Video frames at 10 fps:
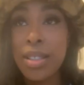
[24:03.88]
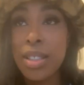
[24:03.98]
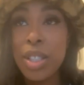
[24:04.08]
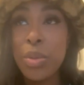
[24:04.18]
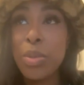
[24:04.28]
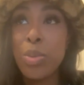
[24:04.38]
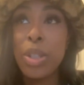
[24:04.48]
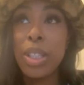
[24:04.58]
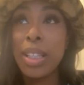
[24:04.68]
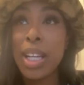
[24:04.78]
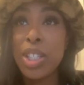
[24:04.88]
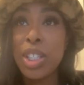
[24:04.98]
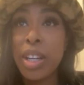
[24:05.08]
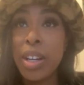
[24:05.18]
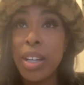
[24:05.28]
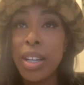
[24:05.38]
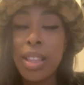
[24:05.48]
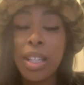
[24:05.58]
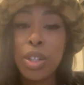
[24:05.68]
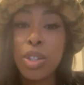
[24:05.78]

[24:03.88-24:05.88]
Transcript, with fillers: was really legendary,